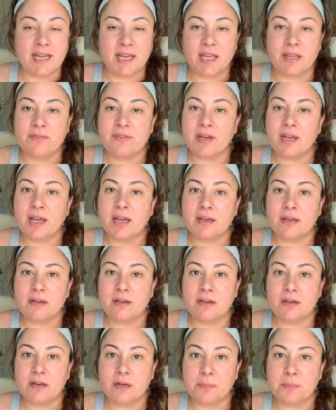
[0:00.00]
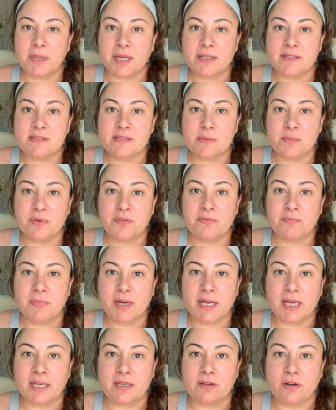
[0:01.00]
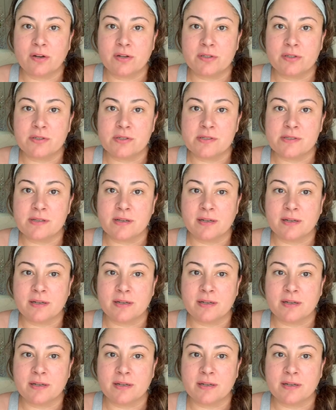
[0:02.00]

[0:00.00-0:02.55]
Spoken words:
I even had cut up like some of my daughter's